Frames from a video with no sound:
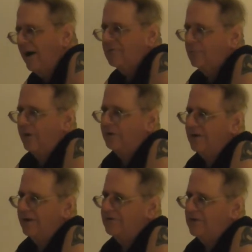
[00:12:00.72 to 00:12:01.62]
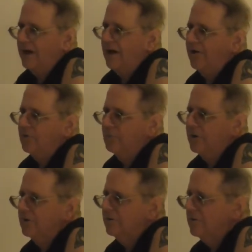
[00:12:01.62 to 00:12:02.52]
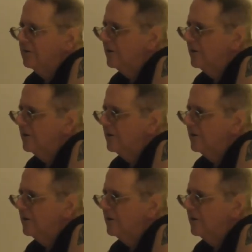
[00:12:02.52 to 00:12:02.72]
these guys are probably nice guys, but